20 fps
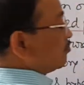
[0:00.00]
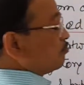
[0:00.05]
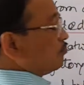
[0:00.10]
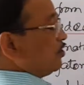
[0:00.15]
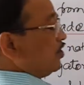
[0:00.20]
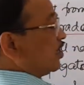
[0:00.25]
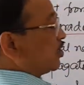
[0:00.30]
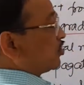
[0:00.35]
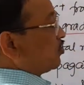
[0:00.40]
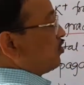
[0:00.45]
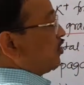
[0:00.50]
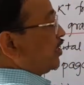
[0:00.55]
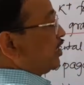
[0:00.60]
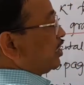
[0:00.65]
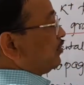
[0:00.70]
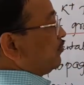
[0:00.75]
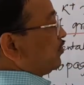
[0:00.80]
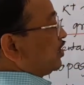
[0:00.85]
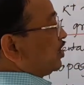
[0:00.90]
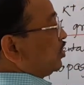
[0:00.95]

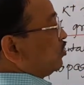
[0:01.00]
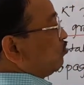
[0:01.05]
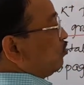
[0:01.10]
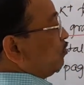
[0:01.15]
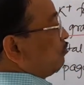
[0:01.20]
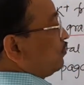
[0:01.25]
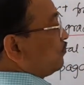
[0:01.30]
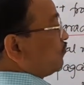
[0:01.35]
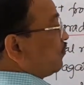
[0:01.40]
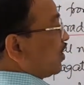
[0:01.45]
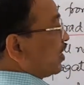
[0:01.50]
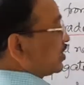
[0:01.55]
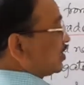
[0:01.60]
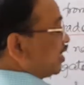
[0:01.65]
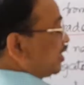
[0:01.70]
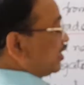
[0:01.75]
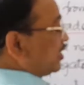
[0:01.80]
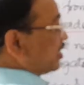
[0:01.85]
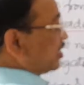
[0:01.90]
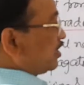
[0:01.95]
electronegativity will be further
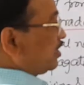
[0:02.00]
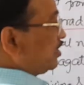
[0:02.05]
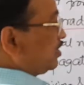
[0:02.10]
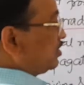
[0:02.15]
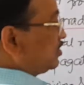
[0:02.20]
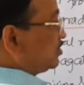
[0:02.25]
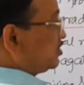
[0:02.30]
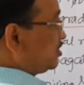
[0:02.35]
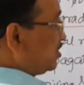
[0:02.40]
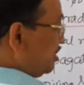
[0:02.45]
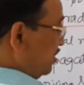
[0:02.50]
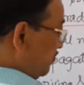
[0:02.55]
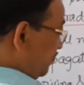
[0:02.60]
decreased.